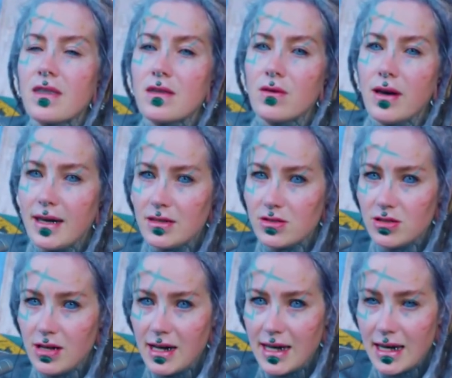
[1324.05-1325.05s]
to
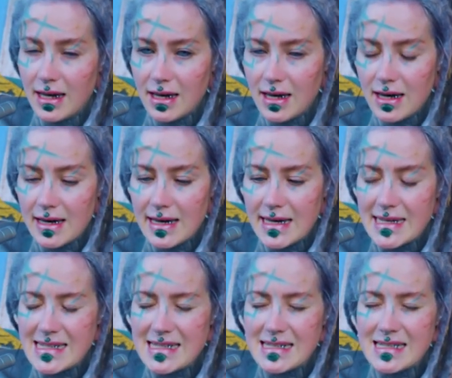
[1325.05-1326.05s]
actually
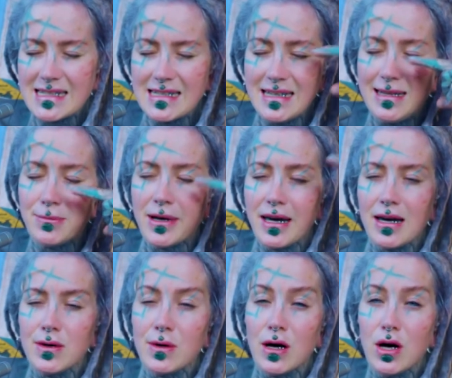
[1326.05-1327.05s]
see by
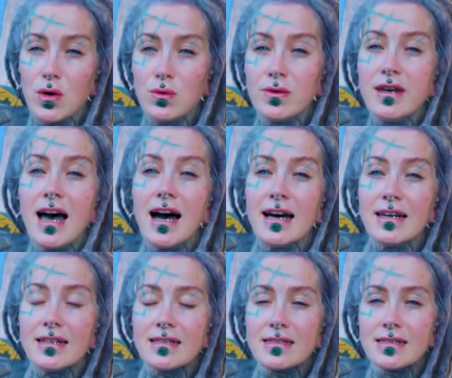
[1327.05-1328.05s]
our own
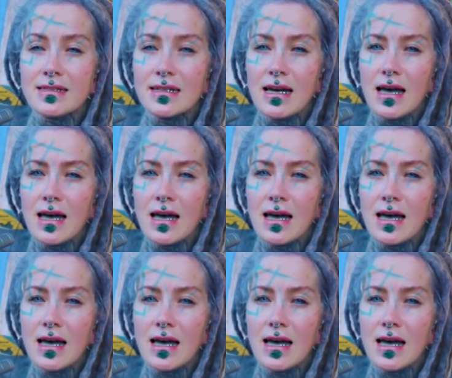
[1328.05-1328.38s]
eyes